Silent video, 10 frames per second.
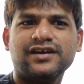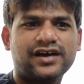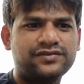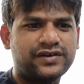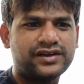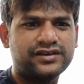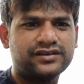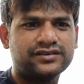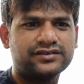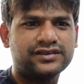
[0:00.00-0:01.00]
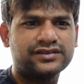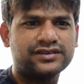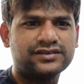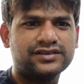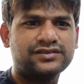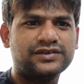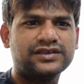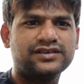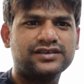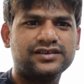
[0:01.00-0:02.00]
I find there is a
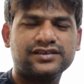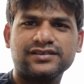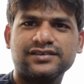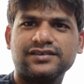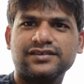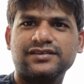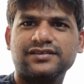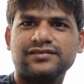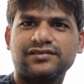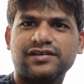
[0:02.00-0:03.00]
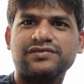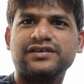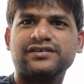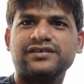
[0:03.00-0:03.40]
significant increase in traffic.